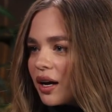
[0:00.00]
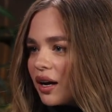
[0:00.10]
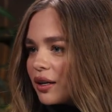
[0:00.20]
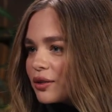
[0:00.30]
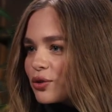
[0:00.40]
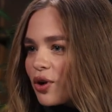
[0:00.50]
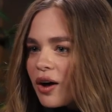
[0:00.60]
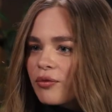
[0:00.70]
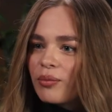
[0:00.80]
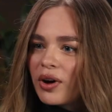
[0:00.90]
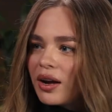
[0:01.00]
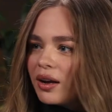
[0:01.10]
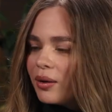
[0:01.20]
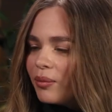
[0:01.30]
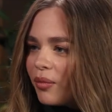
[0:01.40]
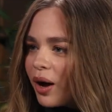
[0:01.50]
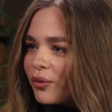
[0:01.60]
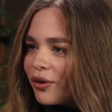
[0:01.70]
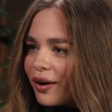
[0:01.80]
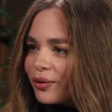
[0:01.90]
to have my
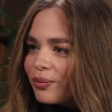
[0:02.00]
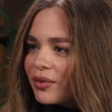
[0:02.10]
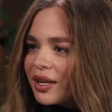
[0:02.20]
mom around